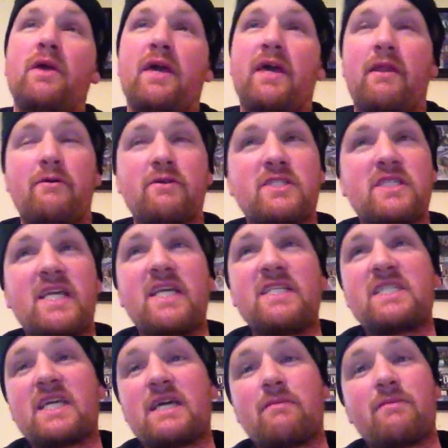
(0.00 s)
And I was
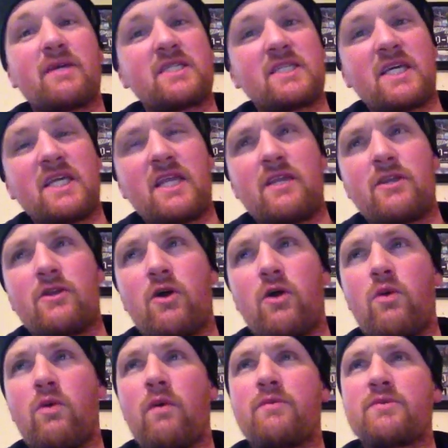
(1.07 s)
teasing him because he didn't
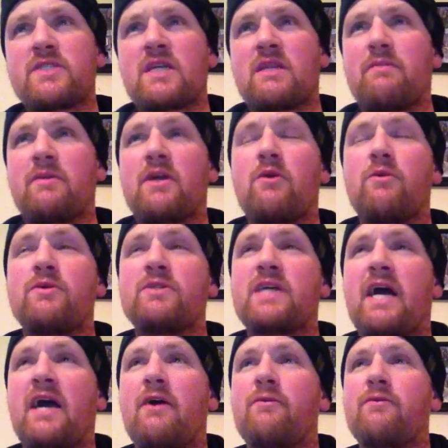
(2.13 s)
know what was going to be going
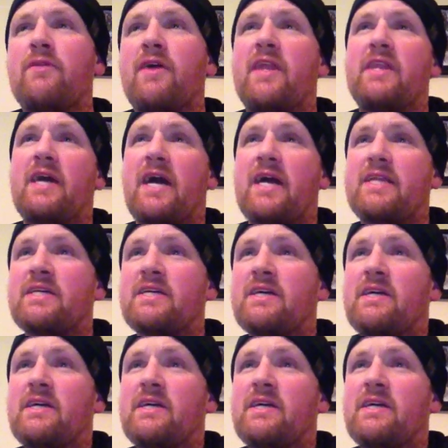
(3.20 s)
down that night.